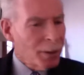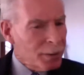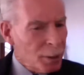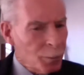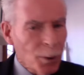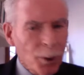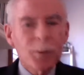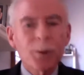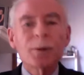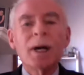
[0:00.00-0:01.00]
ended up on
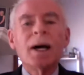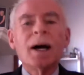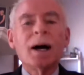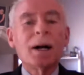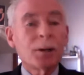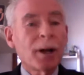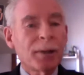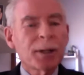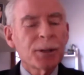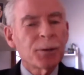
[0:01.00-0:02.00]
mute. No, I
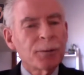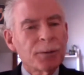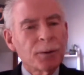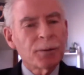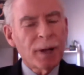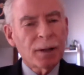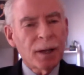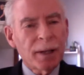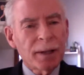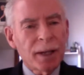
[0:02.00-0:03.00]
think you've
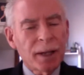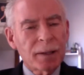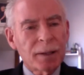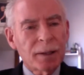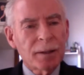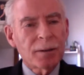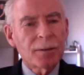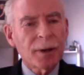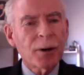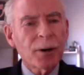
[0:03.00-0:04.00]
outlined that
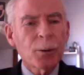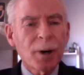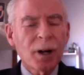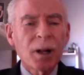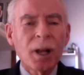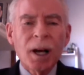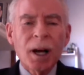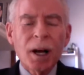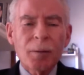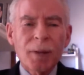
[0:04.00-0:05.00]
very well.
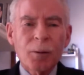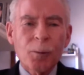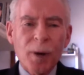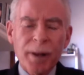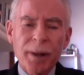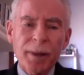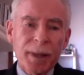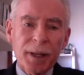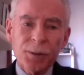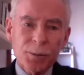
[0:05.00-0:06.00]
One of the
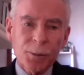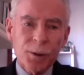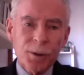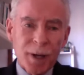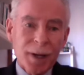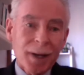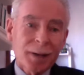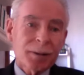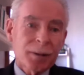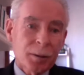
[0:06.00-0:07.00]
things, of course, I,
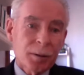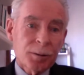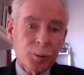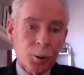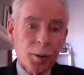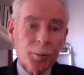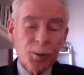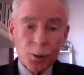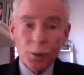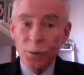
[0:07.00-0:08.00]
as an
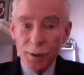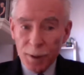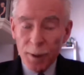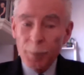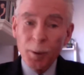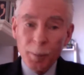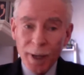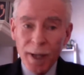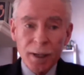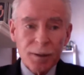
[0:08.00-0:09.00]
observer, as a
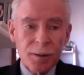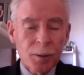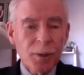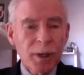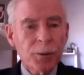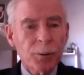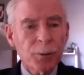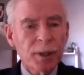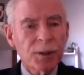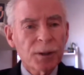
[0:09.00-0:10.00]
diplomat, and as someone in the
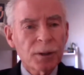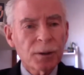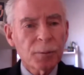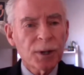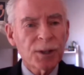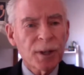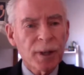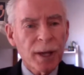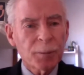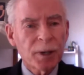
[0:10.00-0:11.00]
region during much of
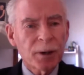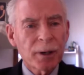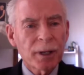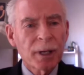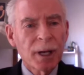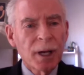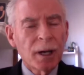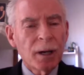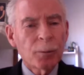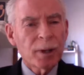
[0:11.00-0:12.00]
that period,
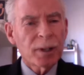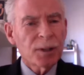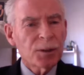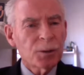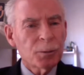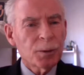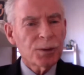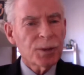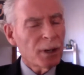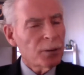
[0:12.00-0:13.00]
witnessed
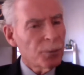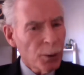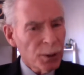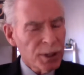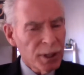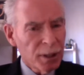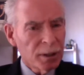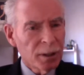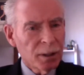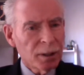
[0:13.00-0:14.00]
was the
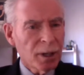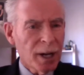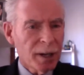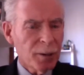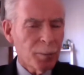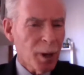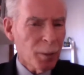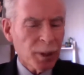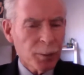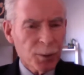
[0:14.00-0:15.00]
unfortunate kind of
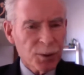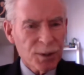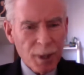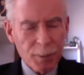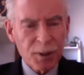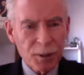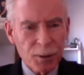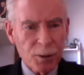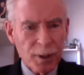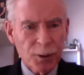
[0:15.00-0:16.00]
public
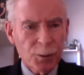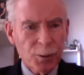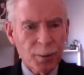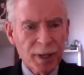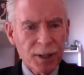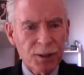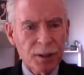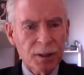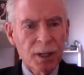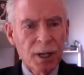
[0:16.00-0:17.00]
perception
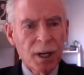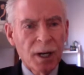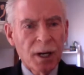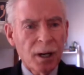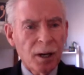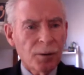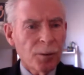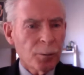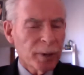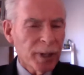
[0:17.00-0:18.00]
transformation
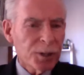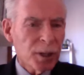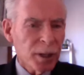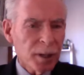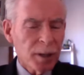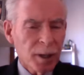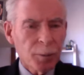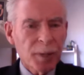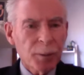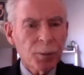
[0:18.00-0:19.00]
of the region
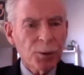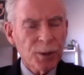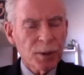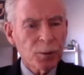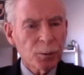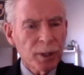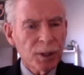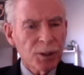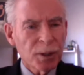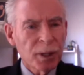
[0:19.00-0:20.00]
and peoples in the
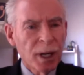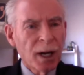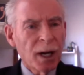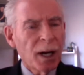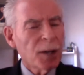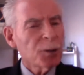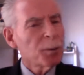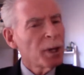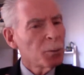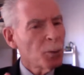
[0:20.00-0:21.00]
region as
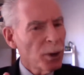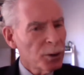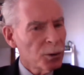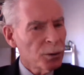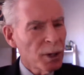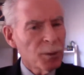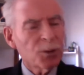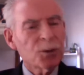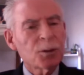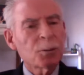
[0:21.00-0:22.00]
being more
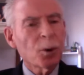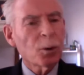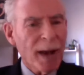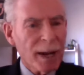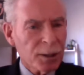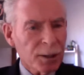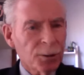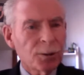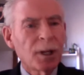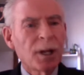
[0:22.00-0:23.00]
extremist, more
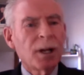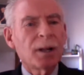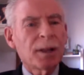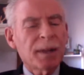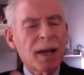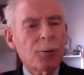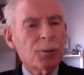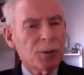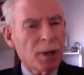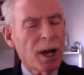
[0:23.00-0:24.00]
radical, that
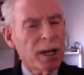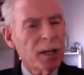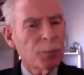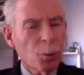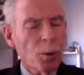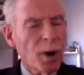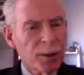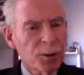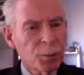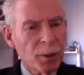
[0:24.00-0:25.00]
was a kind of a
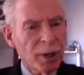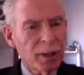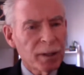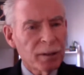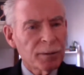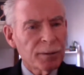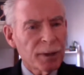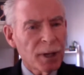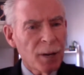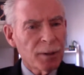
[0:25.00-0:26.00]
widespread
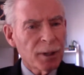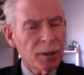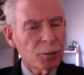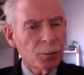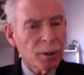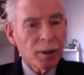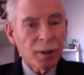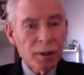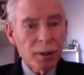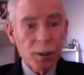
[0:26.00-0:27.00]
phenomenon
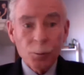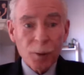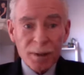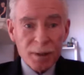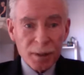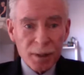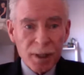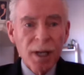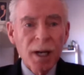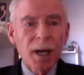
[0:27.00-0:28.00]
where it wasn't,
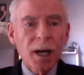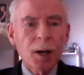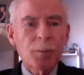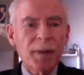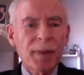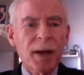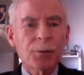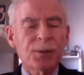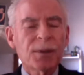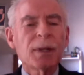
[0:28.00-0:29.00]
but that
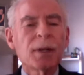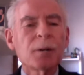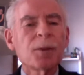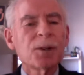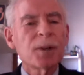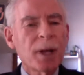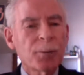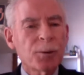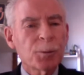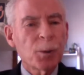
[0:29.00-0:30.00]
was the image
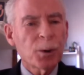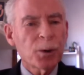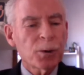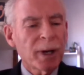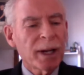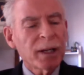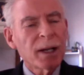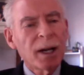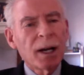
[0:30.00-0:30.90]
that was portrayed.